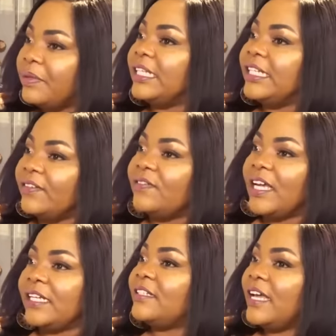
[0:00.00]
believe
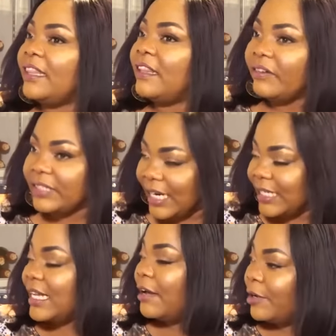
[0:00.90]
they said there is an
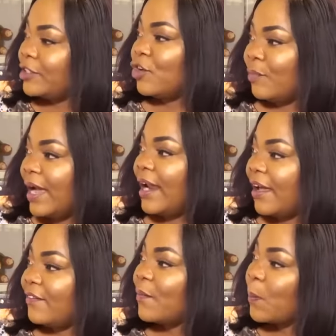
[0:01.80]
assignment on my
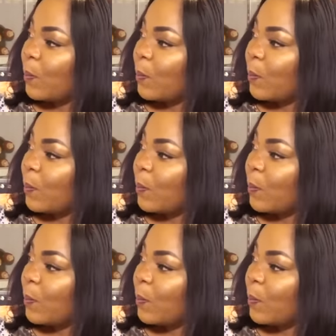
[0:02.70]
life.